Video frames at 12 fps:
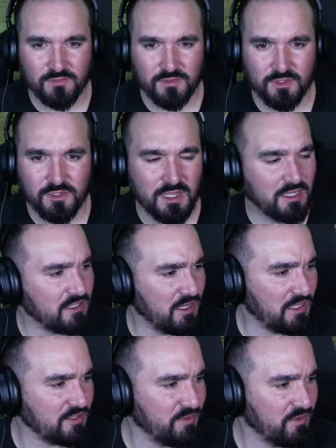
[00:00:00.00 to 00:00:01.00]
Yeah, it's a
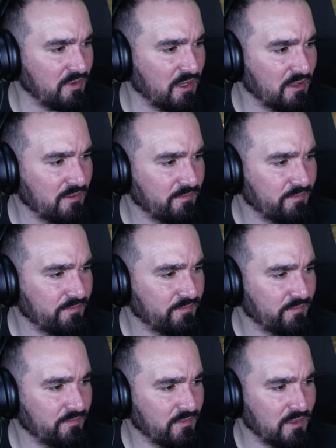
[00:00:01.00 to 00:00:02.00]
lot smoother.
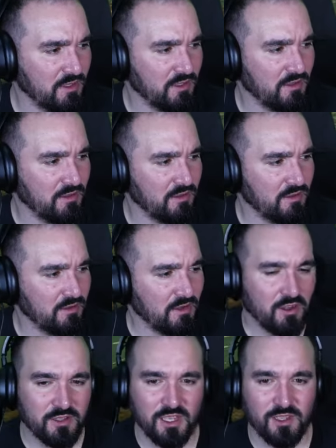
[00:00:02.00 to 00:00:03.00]
Oh
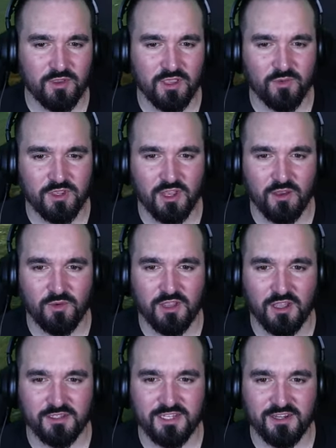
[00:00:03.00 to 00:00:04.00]
yeah, yeah, we can't we
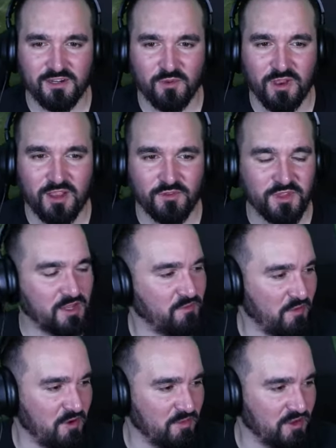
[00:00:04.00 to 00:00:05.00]
can't take on a whale. Thank you
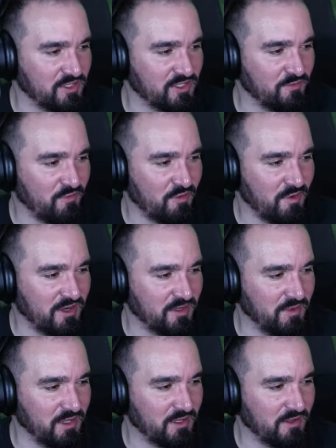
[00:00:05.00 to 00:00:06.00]
very much for reminding
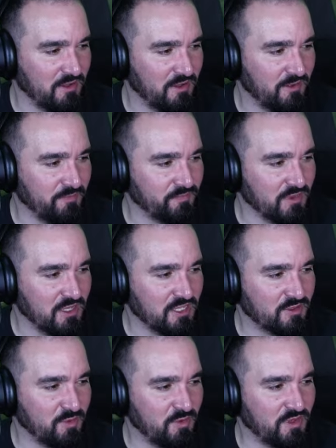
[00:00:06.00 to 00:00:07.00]
me.
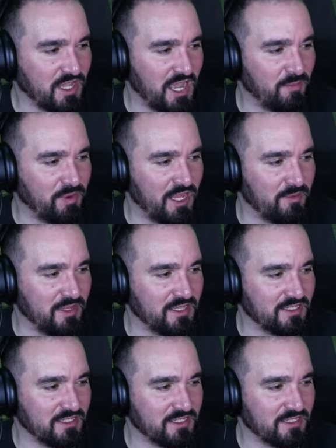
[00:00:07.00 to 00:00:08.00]
Smoother gameplay
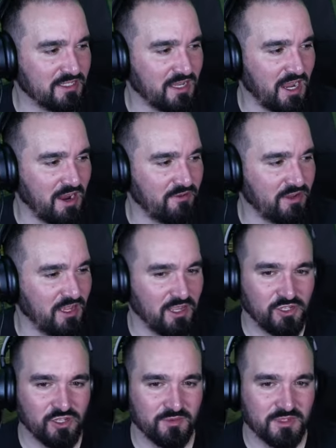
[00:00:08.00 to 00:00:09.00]
means scarier
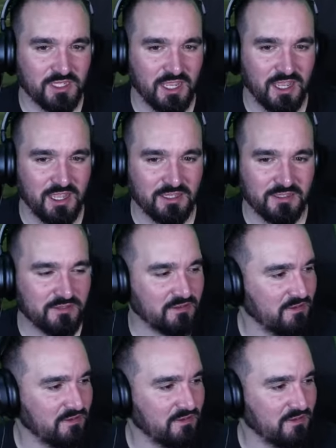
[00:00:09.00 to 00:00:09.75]
jump scares.